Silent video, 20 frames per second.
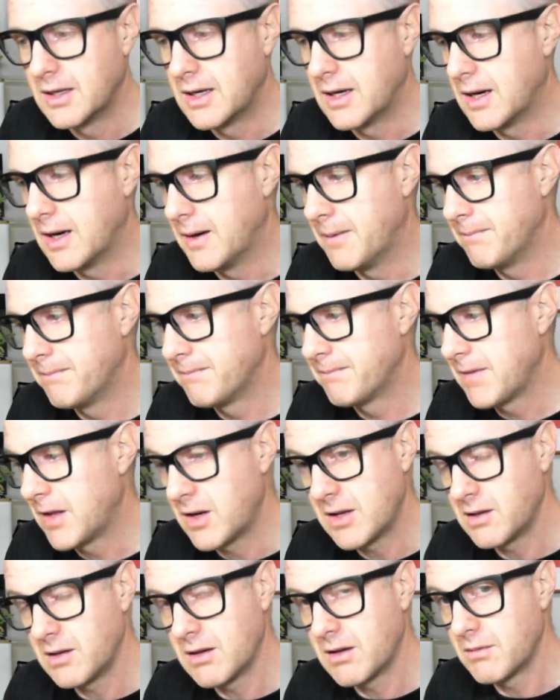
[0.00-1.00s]

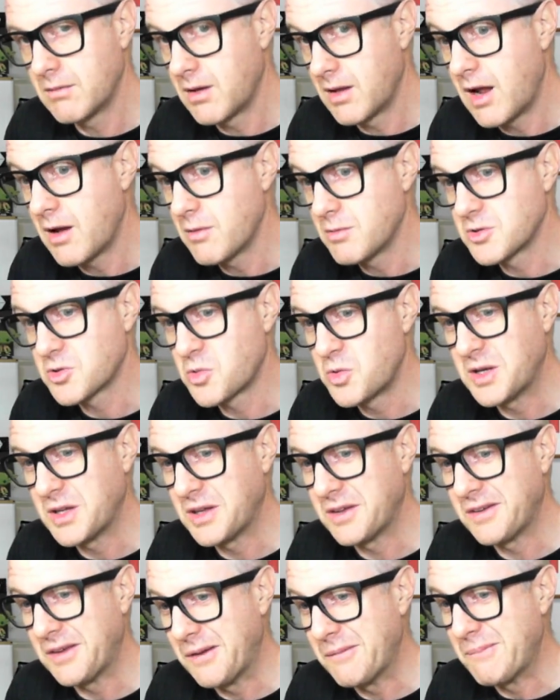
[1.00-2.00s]
and I was
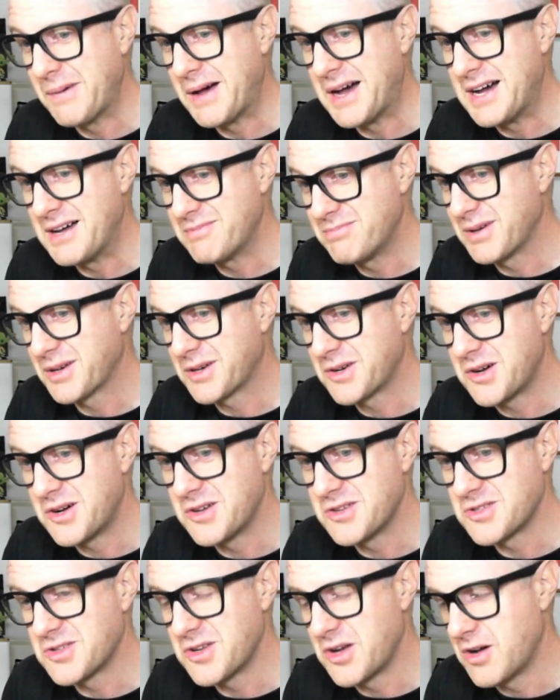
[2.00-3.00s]
quitting in part
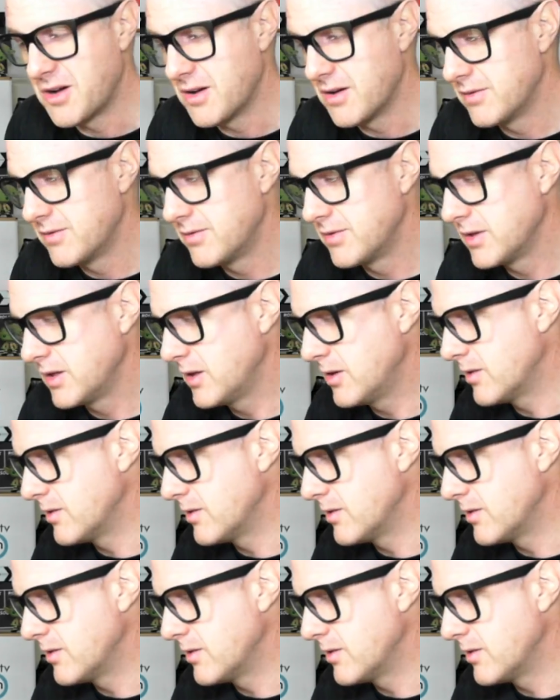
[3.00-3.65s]
because of